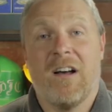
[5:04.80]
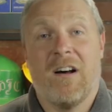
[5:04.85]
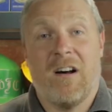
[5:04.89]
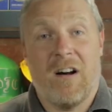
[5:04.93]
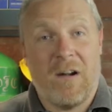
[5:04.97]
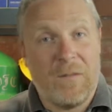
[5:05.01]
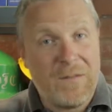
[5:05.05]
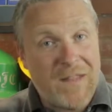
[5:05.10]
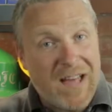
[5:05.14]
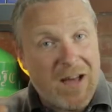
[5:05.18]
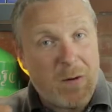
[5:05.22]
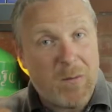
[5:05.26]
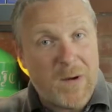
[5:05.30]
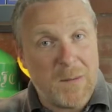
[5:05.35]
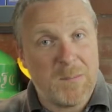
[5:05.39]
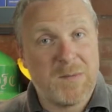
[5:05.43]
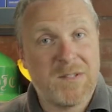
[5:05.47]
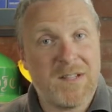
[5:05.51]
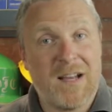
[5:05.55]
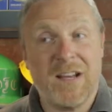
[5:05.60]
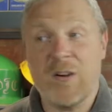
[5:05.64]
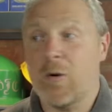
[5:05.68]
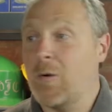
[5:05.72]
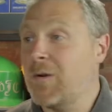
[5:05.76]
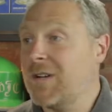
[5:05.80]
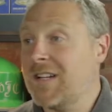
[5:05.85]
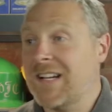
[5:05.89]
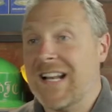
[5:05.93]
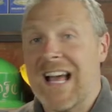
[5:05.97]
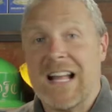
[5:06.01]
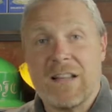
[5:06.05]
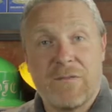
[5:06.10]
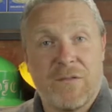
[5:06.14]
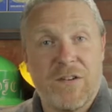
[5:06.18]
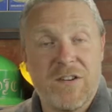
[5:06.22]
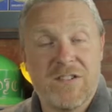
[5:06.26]
on that website or on an
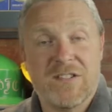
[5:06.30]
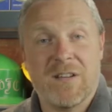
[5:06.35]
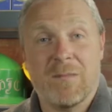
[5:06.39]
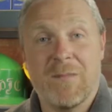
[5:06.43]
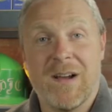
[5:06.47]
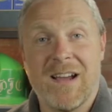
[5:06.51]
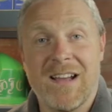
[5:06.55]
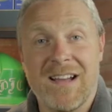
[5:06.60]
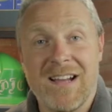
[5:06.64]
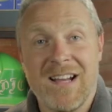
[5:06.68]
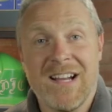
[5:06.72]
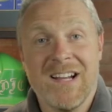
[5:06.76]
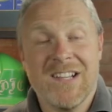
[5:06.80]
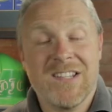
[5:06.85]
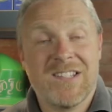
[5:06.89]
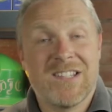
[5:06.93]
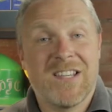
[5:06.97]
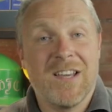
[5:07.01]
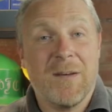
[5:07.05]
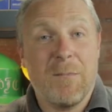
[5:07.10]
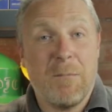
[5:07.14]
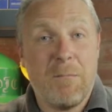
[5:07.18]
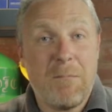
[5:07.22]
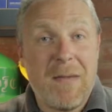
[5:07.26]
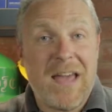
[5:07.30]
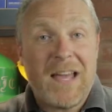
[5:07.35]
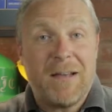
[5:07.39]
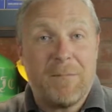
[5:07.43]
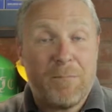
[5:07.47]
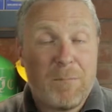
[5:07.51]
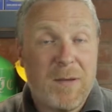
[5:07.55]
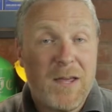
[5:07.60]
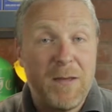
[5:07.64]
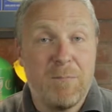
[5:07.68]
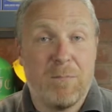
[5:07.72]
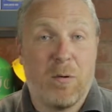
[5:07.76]
advert somewhere to make
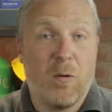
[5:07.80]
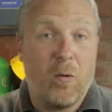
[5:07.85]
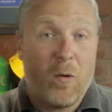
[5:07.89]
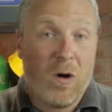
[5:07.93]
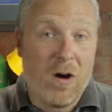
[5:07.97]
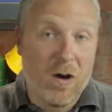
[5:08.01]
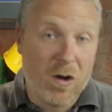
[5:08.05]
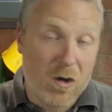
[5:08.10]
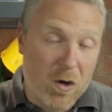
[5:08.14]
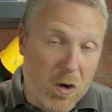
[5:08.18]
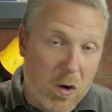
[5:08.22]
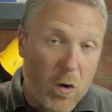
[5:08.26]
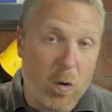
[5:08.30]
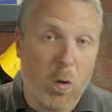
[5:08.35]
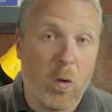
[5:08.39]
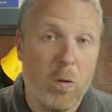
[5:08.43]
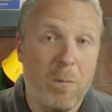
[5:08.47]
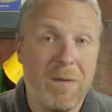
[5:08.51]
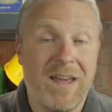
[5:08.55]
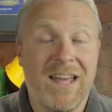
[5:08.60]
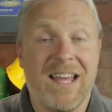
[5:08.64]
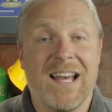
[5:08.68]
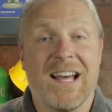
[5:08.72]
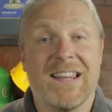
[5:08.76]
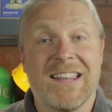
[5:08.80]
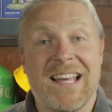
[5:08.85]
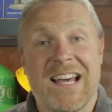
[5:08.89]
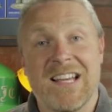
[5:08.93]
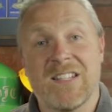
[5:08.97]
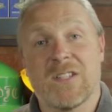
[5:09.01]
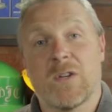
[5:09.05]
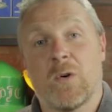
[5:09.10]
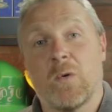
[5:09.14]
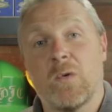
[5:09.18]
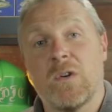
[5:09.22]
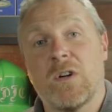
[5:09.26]
people call me, and that
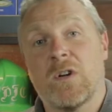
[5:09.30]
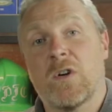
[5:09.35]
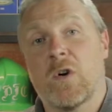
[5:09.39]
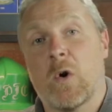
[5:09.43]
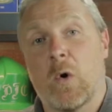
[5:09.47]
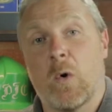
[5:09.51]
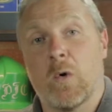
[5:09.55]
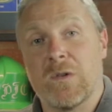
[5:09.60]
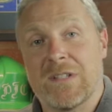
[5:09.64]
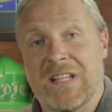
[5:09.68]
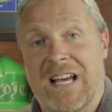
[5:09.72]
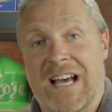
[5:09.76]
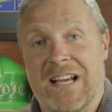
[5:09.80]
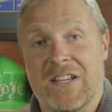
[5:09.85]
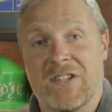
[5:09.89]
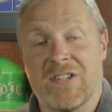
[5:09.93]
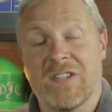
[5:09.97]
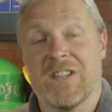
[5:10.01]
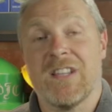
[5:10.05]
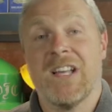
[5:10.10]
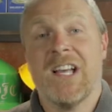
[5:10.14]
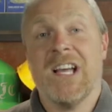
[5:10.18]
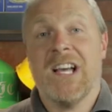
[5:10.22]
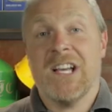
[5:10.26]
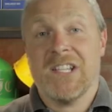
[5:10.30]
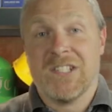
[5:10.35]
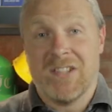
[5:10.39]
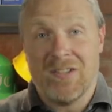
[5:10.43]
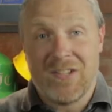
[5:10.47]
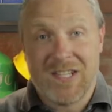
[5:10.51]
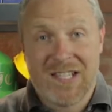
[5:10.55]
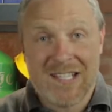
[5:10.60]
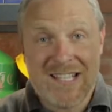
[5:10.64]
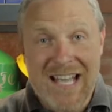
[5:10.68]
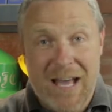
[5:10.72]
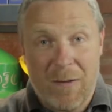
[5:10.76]
is called a call to action. So
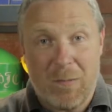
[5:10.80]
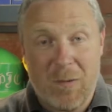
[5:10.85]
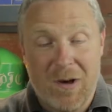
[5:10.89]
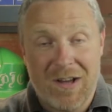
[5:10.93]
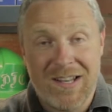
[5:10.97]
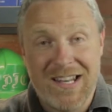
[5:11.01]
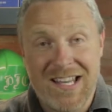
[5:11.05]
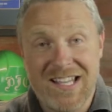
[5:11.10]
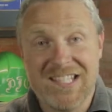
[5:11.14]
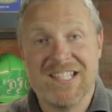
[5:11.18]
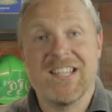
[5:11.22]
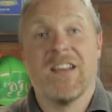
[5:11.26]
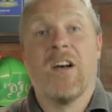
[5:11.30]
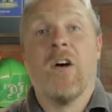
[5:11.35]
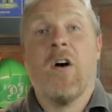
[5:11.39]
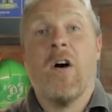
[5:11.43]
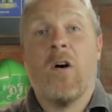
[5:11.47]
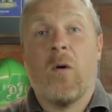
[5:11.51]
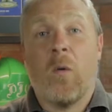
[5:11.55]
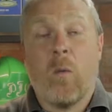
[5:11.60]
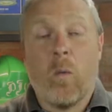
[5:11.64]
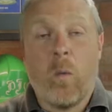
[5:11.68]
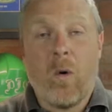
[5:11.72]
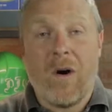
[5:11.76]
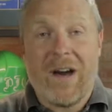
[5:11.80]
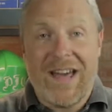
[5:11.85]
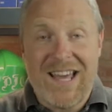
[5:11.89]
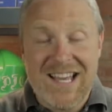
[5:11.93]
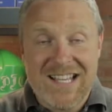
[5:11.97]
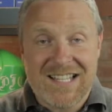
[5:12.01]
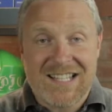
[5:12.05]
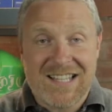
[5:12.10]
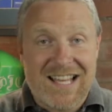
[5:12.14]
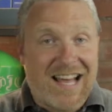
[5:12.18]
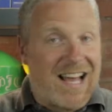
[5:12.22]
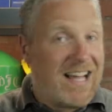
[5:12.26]
step one is, what
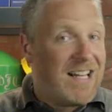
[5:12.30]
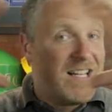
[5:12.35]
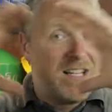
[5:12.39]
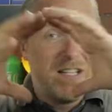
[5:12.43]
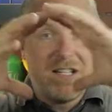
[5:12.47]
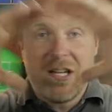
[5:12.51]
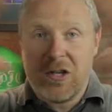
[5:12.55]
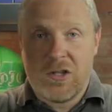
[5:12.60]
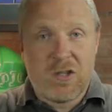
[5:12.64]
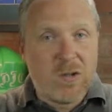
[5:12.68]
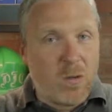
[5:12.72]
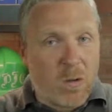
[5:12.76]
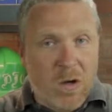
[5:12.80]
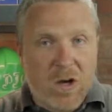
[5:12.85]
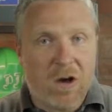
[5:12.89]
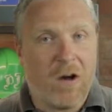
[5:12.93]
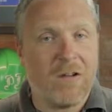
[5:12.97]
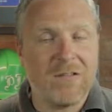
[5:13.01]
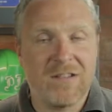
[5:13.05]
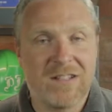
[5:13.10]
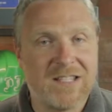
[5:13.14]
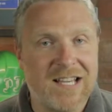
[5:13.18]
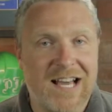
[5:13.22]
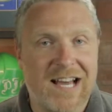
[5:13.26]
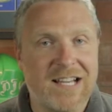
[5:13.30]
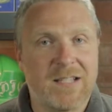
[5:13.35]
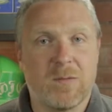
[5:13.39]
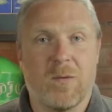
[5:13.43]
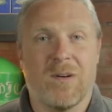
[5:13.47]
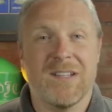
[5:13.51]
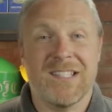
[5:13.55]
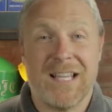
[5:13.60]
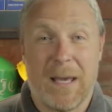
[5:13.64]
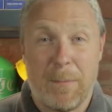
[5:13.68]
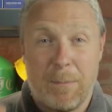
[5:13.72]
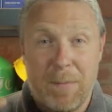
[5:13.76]
is that initial contact?
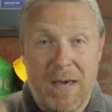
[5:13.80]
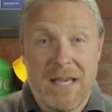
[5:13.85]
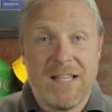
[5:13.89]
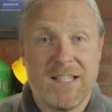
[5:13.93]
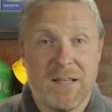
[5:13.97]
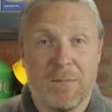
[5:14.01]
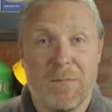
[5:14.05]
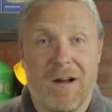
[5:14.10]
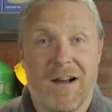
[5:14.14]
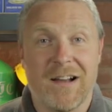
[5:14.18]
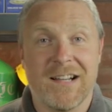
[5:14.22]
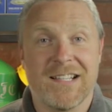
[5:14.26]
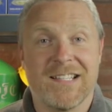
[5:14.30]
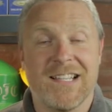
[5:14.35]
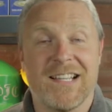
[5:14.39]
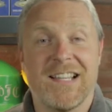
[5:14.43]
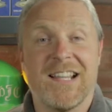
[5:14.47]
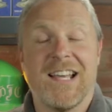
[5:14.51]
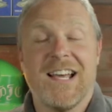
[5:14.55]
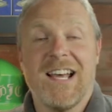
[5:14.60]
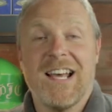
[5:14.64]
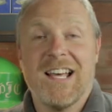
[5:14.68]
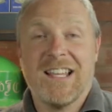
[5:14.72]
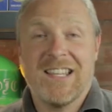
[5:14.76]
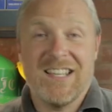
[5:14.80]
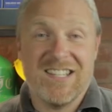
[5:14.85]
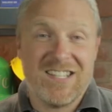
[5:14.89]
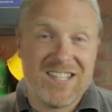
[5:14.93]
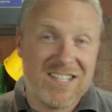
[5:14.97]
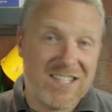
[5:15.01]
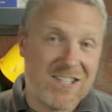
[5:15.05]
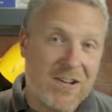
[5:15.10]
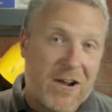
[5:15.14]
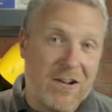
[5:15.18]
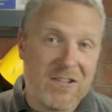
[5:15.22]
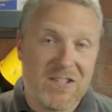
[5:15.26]
What is that piece of marketing that
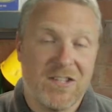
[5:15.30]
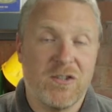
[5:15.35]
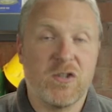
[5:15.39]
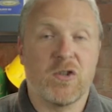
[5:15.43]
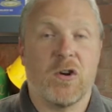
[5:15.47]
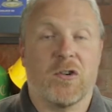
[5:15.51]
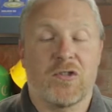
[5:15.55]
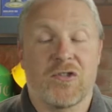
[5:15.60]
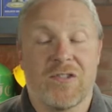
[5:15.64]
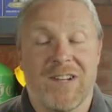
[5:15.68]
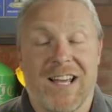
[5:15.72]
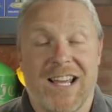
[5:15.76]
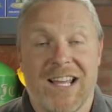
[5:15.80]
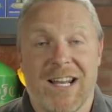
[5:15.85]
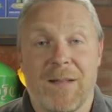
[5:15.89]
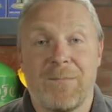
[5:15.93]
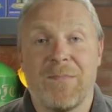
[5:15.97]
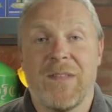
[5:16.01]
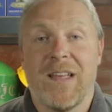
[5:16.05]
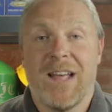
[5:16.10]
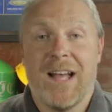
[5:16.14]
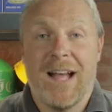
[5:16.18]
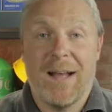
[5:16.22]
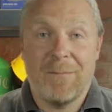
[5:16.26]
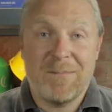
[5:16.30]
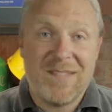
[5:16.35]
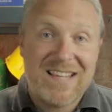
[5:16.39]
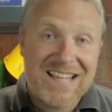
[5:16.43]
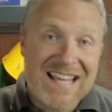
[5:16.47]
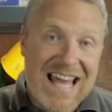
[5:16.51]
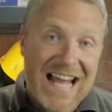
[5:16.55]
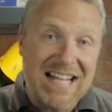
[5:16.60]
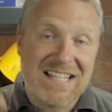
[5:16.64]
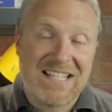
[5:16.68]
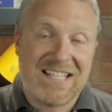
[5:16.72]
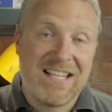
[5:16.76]
starts indoctrinating them and
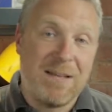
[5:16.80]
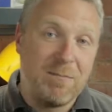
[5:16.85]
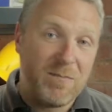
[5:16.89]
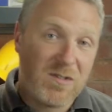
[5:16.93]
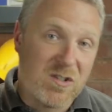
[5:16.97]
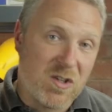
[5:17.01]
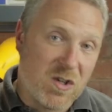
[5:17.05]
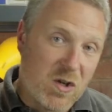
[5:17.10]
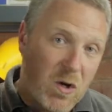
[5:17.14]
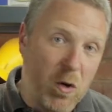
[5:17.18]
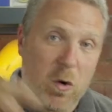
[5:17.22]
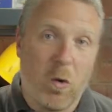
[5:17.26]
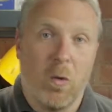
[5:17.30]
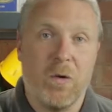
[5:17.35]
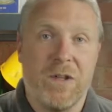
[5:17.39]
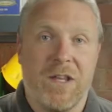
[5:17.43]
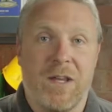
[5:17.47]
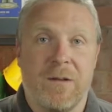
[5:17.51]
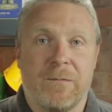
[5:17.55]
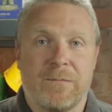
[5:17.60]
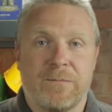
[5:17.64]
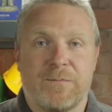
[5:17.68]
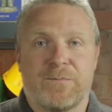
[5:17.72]
gets them to call you?